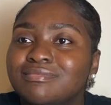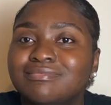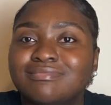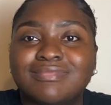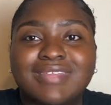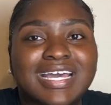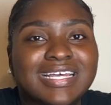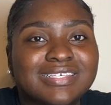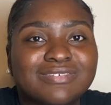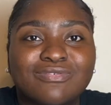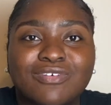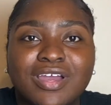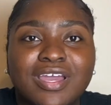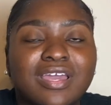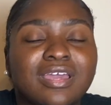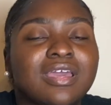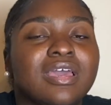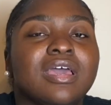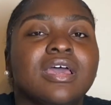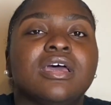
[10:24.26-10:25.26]
That's
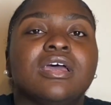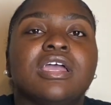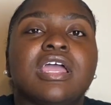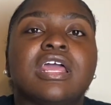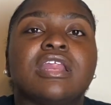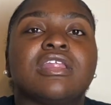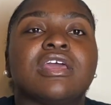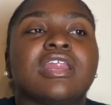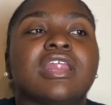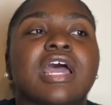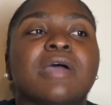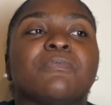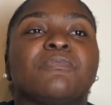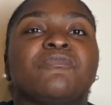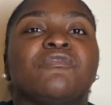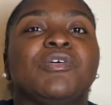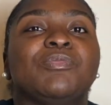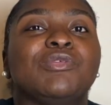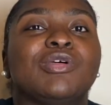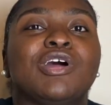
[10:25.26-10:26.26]
right. And then I
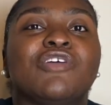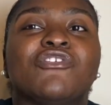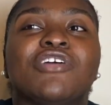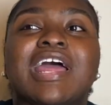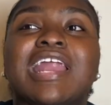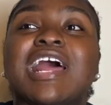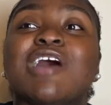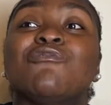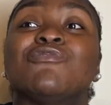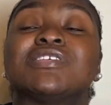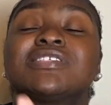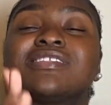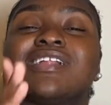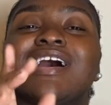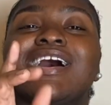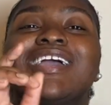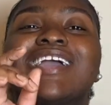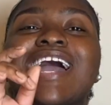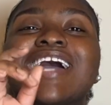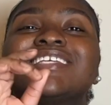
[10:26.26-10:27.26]
flipped it over and I was
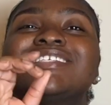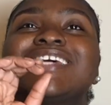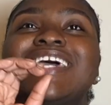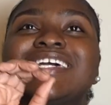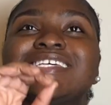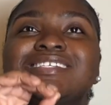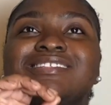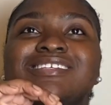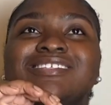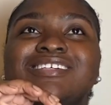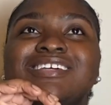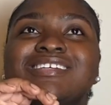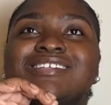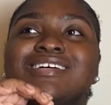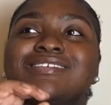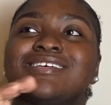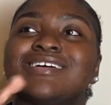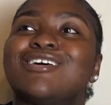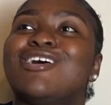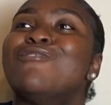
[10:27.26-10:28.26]
like, I tasted the cheese.
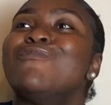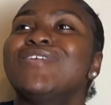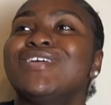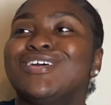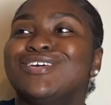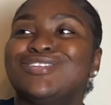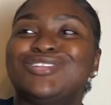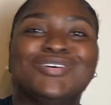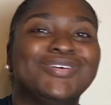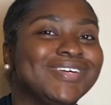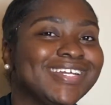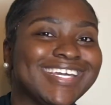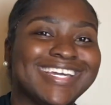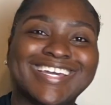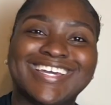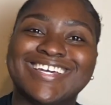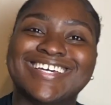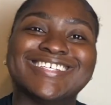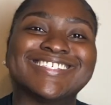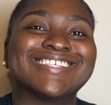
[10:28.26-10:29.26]
I was like, oh, we could do
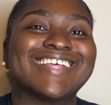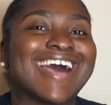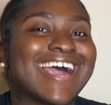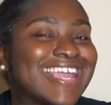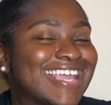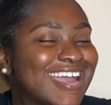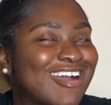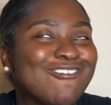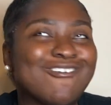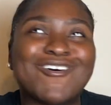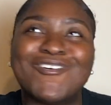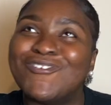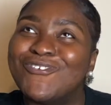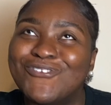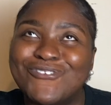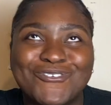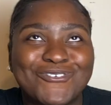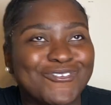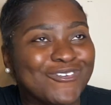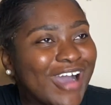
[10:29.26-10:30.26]
this. Like,
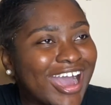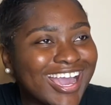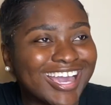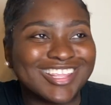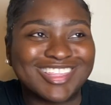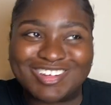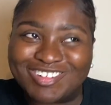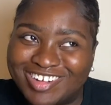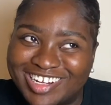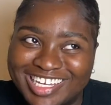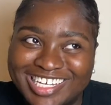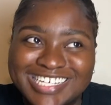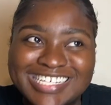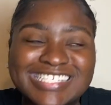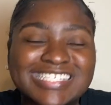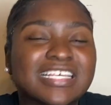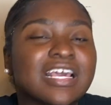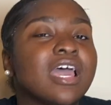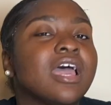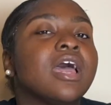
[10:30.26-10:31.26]
oh, I could do
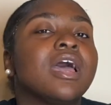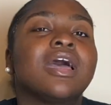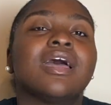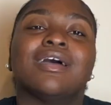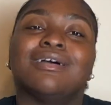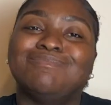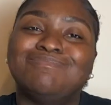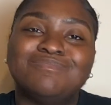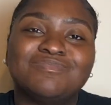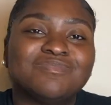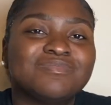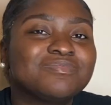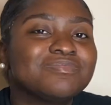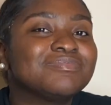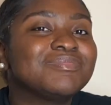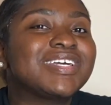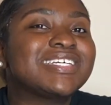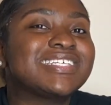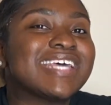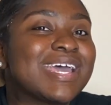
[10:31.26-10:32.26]
this.
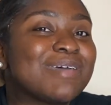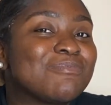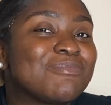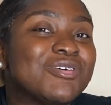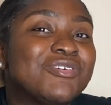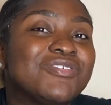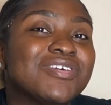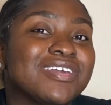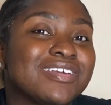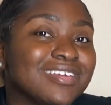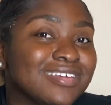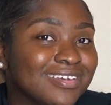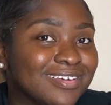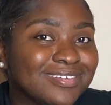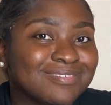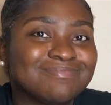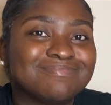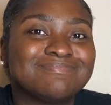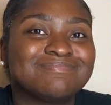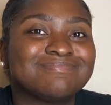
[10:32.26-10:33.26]
Because I had milk in it.